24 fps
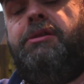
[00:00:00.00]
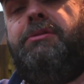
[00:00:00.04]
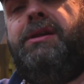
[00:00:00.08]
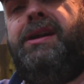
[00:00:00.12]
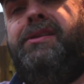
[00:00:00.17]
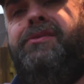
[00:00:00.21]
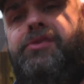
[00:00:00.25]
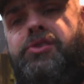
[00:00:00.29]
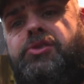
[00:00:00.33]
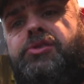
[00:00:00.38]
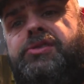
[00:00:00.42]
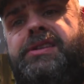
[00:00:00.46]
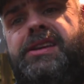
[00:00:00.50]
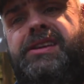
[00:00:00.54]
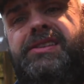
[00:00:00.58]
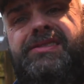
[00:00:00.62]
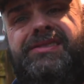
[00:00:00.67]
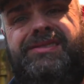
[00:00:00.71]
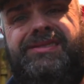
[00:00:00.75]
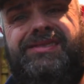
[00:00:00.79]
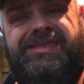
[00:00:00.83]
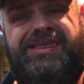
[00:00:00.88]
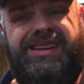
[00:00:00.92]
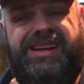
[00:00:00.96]
I use
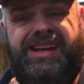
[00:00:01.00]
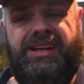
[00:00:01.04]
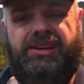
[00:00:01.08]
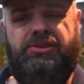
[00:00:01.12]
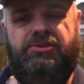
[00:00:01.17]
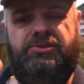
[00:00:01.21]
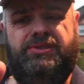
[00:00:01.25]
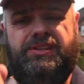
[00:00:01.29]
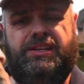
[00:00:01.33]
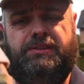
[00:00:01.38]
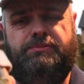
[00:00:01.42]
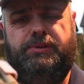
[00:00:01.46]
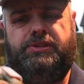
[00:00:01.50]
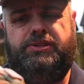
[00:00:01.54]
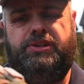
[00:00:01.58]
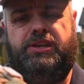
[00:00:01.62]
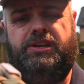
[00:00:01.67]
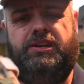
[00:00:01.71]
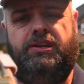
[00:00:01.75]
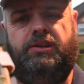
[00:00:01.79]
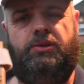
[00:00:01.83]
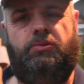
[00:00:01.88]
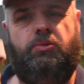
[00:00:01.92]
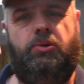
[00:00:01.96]
this
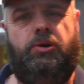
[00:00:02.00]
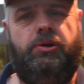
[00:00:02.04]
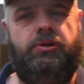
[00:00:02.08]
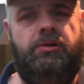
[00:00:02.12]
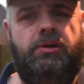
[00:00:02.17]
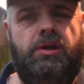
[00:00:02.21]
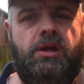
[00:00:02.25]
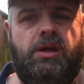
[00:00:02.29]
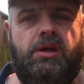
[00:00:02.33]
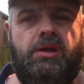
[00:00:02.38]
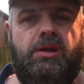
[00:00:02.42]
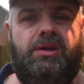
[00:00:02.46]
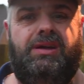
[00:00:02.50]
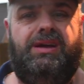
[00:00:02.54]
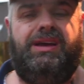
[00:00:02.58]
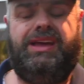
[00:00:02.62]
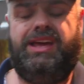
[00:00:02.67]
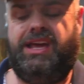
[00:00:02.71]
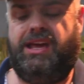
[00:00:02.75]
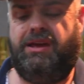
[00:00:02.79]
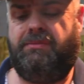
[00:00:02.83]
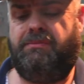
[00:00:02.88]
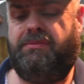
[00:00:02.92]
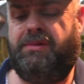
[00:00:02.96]
particular one.
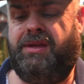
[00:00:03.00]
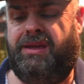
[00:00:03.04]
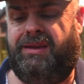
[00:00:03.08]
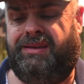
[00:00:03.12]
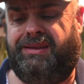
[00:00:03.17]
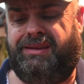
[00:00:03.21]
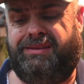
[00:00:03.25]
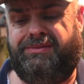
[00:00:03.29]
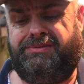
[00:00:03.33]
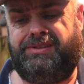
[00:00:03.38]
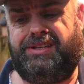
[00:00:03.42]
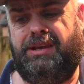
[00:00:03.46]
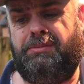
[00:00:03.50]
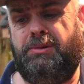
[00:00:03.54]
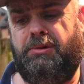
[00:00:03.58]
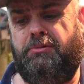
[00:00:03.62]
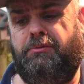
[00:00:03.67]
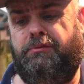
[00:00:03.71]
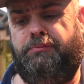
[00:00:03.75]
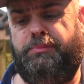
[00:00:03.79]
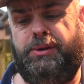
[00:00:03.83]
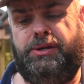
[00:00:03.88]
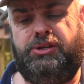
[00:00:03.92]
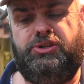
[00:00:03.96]
You've seen me
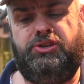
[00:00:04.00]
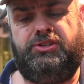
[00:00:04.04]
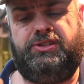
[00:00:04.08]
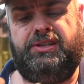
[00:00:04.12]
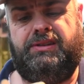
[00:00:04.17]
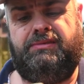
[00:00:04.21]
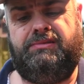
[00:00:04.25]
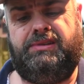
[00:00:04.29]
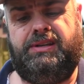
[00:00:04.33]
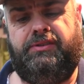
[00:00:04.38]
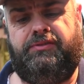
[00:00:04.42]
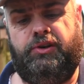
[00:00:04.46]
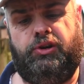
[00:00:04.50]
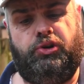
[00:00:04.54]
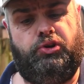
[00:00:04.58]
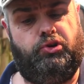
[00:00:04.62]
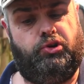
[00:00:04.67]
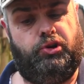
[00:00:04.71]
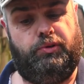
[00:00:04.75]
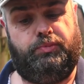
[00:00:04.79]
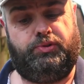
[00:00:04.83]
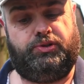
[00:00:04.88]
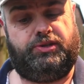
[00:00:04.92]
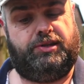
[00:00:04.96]
with pictures in different
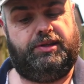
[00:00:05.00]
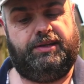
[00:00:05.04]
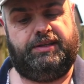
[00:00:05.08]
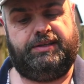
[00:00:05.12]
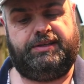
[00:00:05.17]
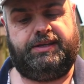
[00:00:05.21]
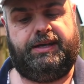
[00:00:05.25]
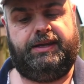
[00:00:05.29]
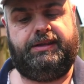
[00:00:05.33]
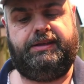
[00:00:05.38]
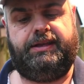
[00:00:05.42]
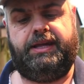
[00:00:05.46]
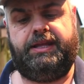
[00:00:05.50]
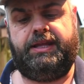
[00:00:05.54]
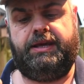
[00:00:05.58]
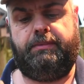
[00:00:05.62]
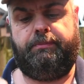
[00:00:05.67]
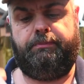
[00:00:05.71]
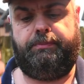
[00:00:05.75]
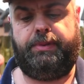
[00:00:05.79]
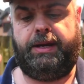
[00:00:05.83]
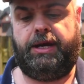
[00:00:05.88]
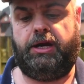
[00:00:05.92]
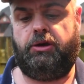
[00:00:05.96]
groups, things like that
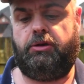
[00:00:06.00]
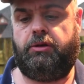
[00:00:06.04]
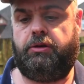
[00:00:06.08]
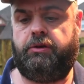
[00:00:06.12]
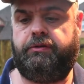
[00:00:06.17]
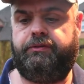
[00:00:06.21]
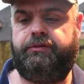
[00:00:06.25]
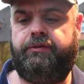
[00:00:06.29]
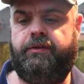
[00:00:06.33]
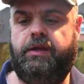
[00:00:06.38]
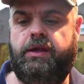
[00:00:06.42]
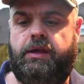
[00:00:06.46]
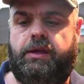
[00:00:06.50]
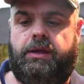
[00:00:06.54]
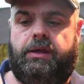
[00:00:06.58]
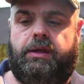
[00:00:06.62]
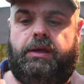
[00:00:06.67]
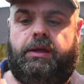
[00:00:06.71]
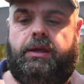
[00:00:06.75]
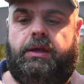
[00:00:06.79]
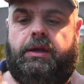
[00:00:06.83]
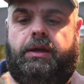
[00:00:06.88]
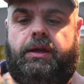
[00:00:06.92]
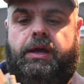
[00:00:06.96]
I'm part of,
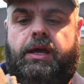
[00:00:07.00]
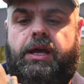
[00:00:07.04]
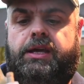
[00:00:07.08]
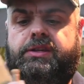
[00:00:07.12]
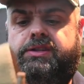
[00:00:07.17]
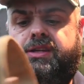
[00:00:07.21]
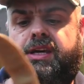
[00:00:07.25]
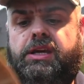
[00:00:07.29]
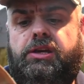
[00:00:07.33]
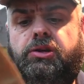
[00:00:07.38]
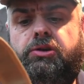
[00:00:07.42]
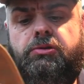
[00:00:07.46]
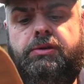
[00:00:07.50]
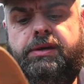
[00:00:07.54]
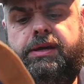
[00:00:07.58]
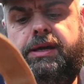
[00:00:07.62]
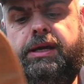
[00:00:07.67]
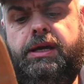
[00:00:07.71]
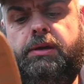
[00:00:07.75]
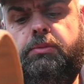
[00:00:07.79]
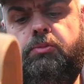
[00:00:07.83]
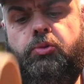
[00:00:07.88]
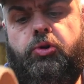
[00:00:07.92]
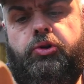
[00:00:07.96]
say UK
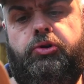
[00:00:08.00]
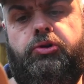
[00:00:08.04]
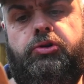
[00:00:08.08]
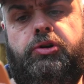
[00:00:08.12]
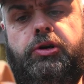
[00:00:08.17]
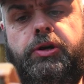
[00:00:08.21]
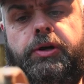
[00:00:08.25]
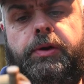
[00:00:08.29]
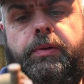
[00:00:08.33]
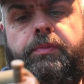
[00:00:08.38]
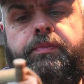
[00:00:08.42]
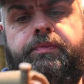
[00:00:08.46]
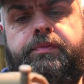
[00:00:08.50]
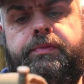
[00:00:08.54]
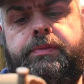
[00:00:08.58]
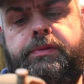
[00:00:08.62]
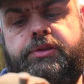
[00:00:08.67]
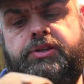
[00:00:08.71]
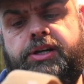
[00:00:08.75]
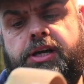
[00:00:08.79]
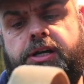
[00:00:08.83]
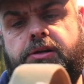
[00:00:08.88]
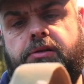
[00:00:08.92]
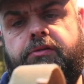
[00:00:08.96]
and whatnot,
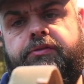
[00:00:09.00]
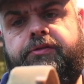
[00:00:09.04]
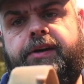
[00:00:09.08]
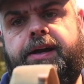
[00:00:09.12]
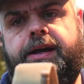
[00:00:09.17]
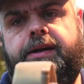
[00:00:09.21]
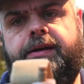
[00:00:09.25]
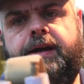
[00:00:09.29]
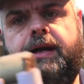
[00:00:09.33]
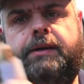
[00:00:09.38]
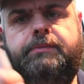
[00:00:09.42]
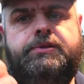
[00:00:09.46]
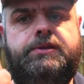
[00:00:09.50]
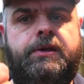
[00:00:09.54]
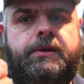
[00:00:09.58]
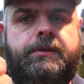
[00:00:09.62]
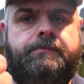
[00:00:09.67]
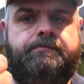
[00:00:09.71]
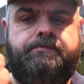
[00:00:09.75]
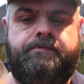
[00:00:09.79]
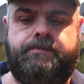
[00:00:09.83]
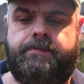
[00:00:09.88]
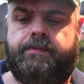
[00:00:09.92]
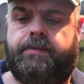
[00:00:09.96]
Jackal Firearms.
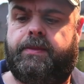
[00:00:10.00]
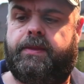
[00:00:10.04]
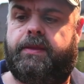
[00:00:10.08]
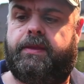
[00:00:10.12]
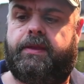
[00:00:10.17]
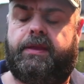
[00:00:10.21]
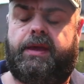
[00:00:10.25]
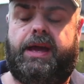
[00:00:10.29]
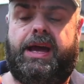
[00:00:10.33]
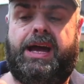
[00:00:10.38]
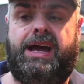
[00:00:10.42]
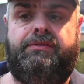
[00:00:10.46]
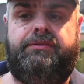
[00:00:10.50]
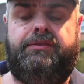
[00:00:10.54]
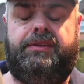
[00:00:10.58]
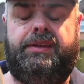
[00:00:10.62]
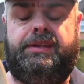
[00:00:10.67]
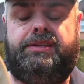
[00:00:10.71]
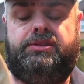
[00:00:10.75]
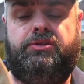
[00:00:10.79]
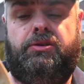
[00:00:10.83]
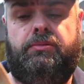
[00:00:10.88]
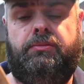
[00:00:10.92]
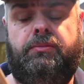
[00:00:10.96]
I have
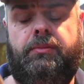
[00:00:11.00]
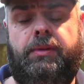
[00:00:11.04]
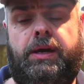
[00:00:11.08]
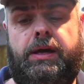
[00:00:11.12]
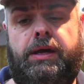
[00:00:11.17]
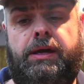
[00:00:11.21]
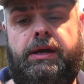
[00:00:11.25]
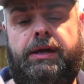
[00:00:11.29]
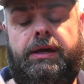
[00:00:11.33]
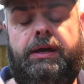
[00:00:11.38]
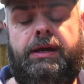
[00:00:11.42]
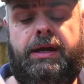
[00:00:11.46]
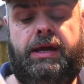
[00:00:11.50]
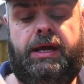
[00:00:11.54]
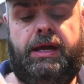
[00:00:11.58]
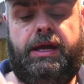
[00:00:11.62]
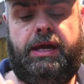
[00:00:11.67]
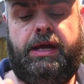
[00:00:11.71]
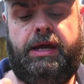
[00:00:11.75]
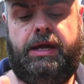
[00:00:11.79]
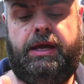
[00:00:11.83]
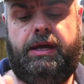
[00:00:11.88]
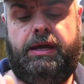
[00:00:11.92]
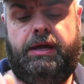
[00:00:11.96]
this on
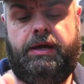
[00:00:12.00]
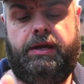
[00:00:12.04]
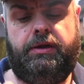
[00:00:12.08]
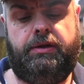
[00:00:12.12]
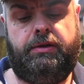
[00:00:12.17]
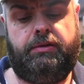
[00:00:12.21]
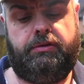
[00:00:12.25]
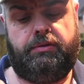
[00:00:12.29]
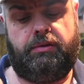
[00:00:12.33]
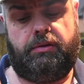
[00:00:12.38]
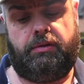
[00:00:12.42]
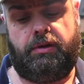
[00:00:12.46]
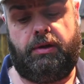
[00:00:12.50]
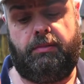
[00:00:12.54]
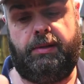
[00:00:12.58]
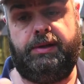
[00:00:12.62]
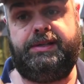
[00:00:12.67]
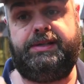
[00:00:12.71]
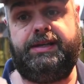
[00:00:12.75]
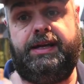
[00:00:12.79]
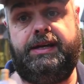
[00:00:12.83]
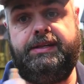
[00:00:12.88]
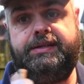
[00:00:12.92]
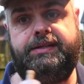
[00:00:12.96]
my
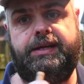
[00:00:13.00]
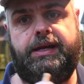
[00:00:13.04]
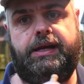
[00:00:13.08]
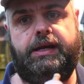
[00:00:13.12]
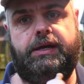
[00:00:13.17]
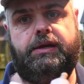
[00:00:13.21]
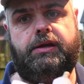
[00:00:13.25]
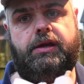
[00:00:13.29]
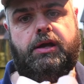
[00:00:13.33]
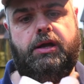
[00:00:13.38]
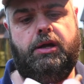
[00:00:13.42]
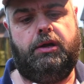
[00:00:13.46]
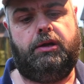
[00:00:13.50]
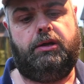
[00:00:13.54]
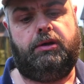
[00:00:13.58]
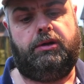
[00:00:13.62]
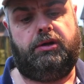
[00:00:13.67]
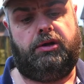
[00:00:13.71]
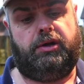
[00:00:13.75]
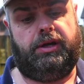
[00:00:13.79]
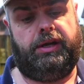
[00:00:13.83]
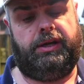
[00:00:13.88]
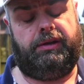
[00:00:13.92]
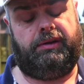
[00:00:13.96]
day sack
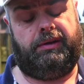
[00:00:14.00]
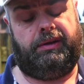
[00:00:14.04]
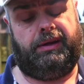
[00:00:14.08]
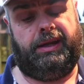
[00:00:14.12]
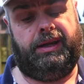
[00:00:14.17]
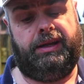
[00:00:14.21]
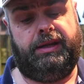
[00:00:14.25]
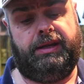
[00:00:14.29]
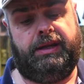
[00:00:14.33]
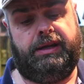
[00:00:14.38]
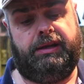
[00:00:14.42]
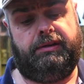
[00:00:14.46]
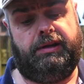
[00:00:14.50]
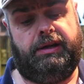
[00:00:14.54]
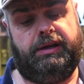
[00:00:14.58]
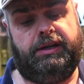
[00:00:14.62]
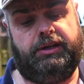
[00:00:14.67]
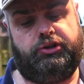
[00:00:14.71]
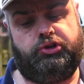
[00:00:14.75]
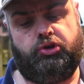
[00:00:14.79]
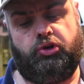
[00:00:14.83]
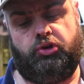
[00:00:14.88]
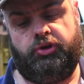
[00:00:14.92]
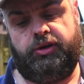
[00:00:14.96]
in
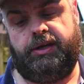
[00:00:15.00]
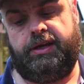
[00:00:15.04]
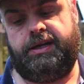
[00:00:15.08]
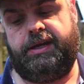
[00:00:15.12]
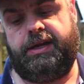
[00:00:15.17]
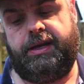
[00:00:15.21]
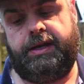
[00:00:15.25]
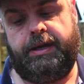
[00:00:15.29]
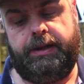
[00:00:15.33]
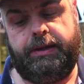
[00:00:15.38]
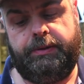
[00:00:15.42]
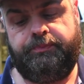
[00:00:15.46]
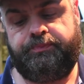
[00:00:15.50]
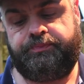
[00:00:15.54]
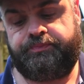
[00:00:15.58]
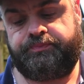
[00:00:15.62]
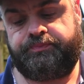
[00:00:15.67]
a tourniquet